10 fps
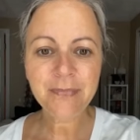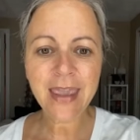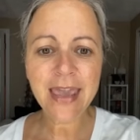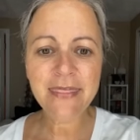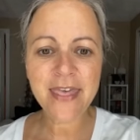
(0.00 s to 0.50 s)

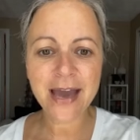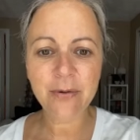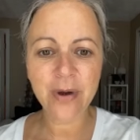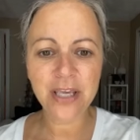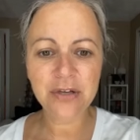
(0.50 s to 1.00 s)
And that
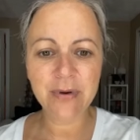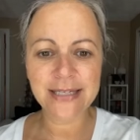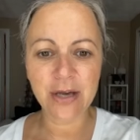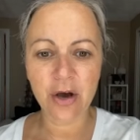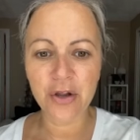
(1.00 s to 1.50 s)
way you
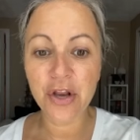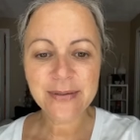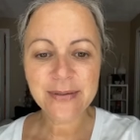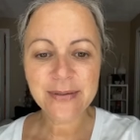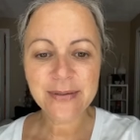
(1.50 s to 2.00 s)
guys all know
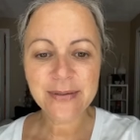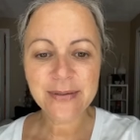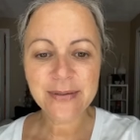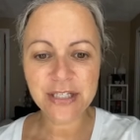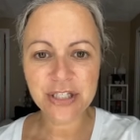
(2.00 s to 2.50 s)

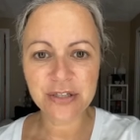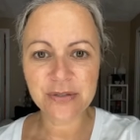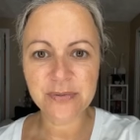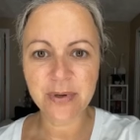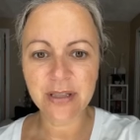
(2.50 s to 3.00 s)

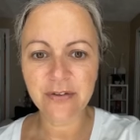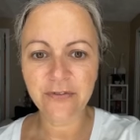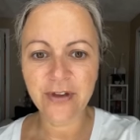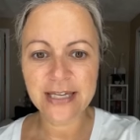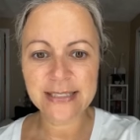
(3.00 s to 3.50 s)
issues with
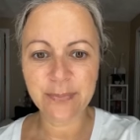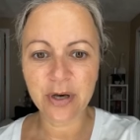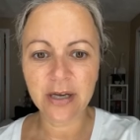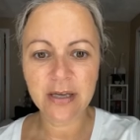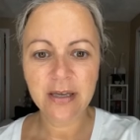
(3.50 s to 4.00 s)

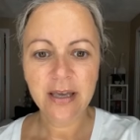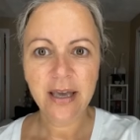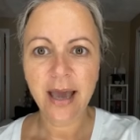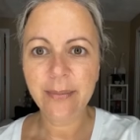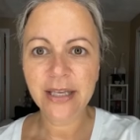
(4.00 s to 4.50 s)
Facebook.
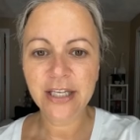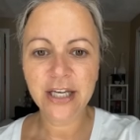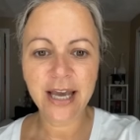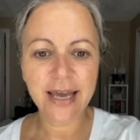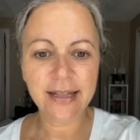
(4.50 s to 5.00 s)
I mean,
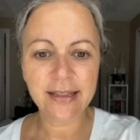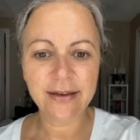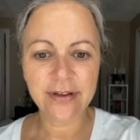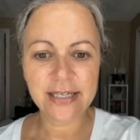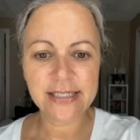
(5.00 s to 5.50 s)
you gotta
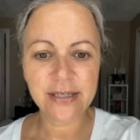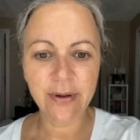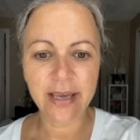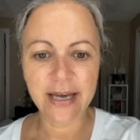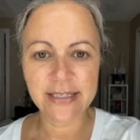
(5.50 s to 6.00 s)
love it. So
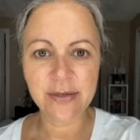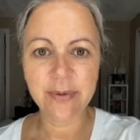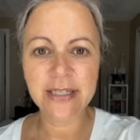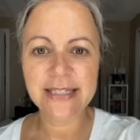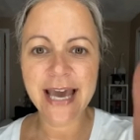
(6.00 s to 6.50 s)
hang on. So I'm
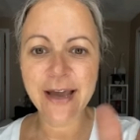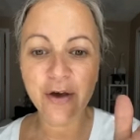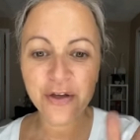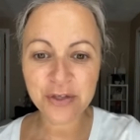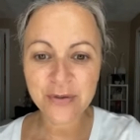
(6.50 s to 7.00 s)
going to tag
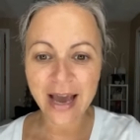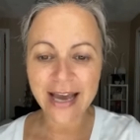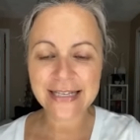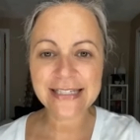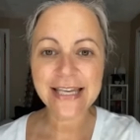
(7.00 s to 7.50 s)
all you
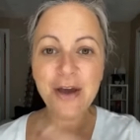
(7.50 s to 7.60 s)
guys.